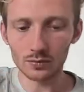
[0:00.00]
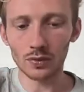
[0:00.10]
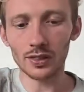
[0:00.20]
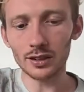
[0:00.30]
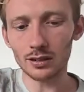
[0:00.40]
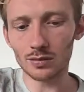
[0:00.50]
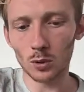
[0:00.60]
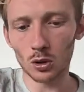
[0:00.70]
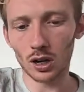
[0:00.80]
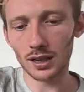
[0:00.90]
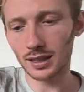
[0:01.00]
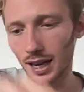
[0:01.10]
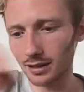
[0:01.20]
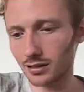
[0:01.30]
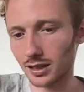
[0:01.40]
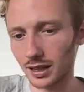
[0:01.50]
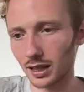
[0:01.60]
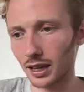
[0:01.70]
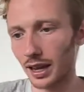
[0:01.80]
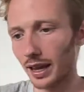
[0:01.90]
This is more a
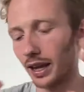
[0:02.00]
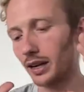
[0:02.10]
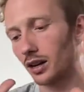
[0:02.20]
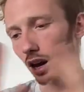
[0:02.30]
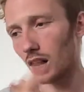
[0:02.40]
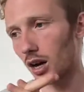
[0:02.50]
tasting in